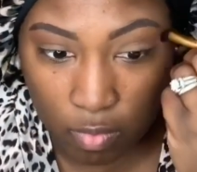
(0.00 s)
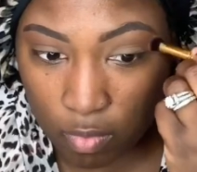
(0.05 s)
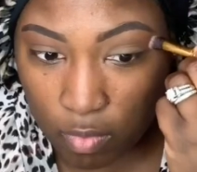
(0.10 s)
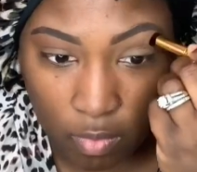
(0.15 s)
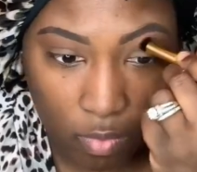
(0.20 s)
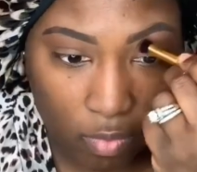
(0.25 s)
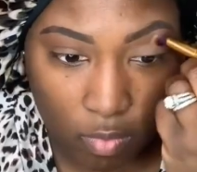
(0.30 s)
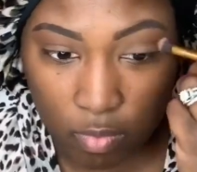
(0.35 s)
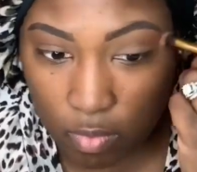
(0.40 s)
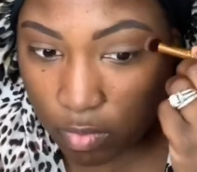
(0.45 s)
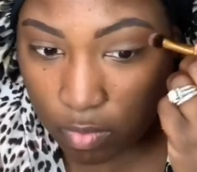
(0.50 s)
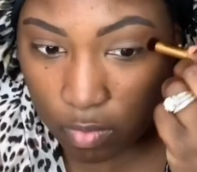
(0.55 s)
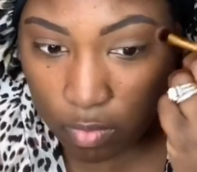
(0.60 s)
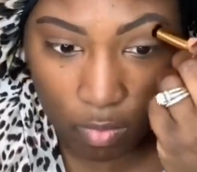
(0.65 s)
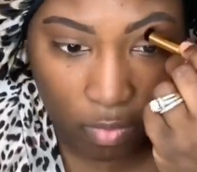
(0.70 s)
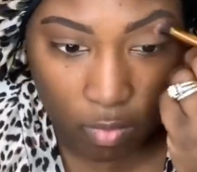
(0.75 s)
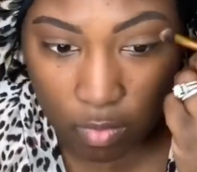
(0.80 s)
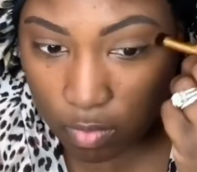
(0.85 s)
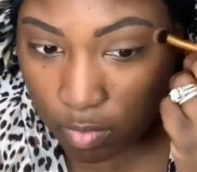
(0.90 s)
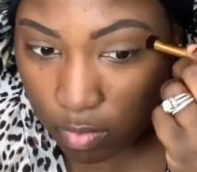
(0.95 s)
Blend,
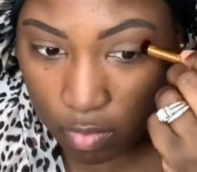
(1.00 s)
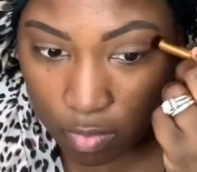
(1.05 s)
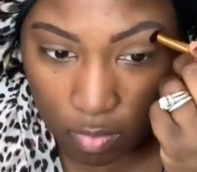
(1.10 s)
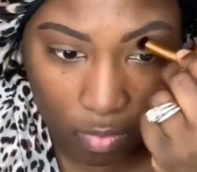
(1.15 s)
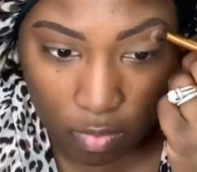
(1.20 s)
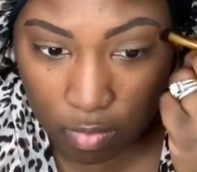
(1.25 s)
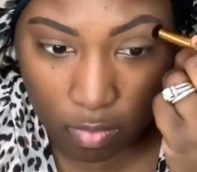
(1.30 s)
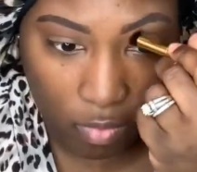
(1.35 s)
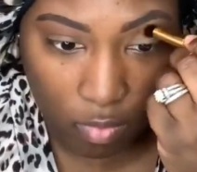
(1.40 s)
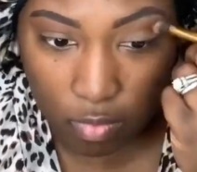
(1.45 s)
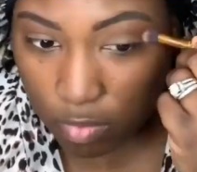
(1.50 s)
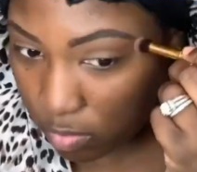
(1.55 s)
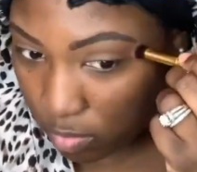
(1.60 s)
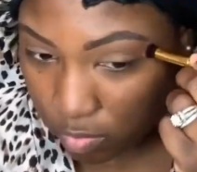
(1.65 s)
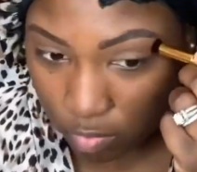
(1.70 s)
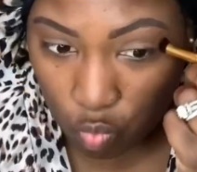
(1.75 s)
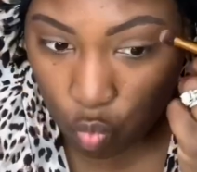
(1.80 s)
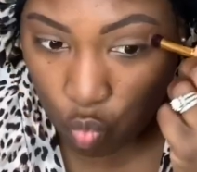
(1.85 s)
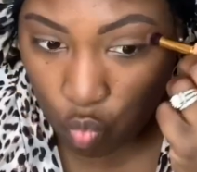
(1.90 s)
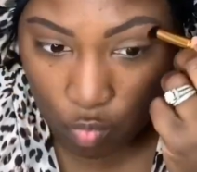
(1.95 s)
blend, blend.
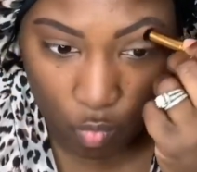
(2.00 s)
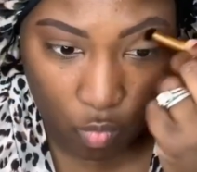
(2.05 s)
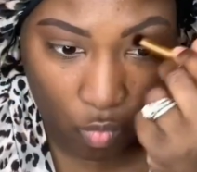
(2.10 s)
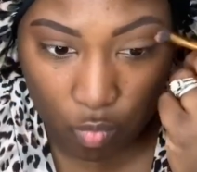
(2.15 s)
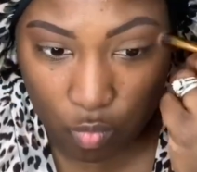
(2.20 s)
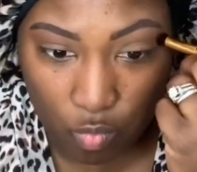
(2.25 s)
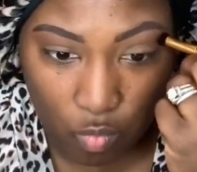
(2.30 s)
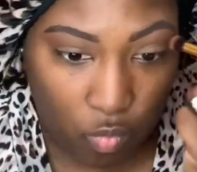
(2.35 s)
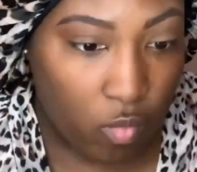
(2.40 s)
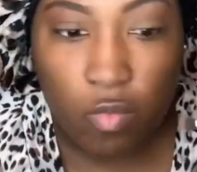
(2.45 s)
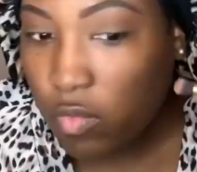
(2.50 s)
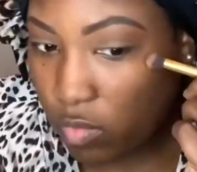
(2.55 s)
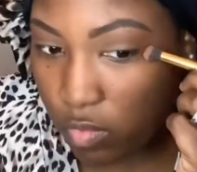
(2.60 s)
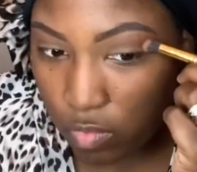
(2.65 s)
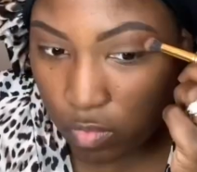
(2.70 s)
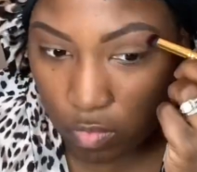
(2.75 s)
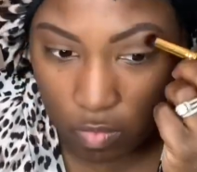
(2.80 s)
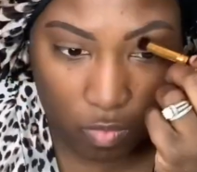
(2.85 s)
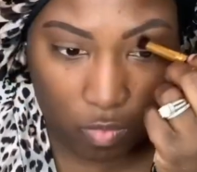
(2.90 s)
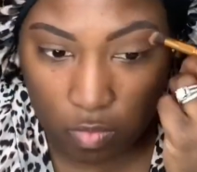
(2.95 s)

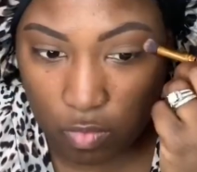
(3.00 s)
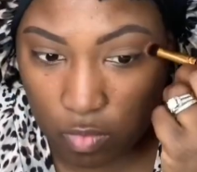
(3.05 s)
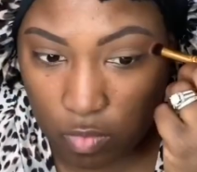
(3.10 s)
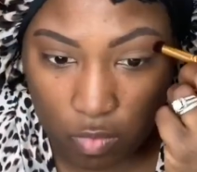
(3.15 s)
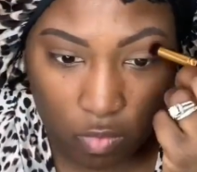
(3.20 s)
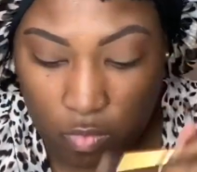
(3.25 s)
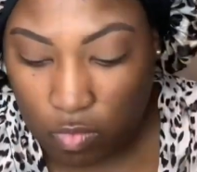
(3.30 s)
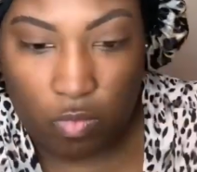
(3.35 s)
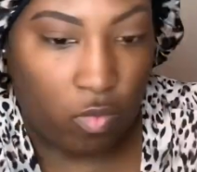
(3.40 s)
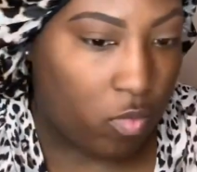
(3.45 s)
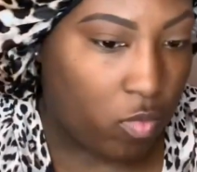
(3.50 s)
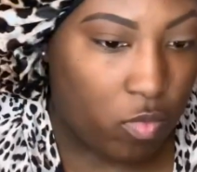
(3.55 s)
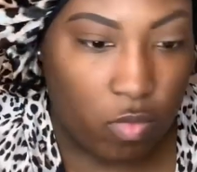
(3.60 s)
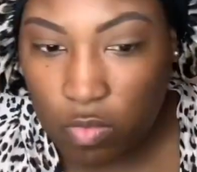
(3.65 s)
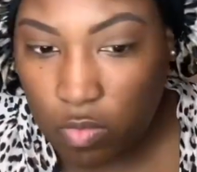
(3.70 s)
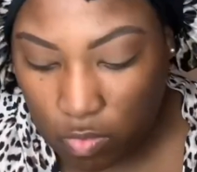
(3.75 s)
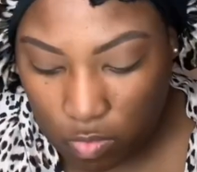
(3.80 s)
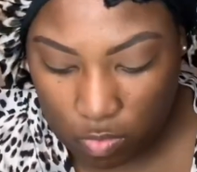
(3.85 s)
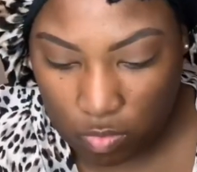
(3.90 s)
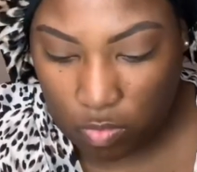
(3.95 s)
And then I'm going to go
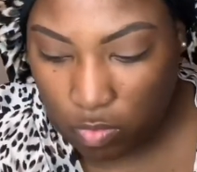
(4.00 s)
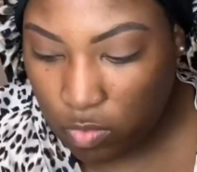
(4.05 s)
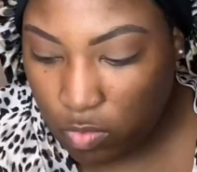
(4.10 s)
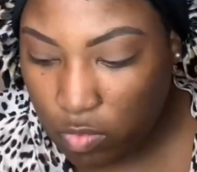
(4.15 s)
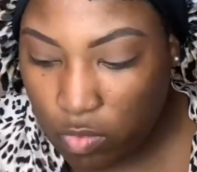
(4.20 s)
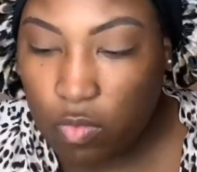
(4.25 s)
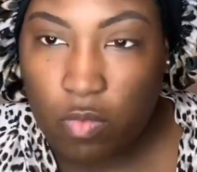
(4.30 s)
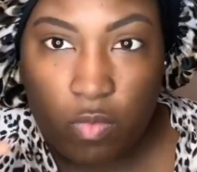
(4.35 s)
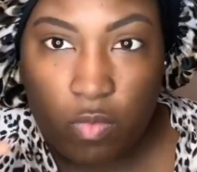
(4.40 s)
in with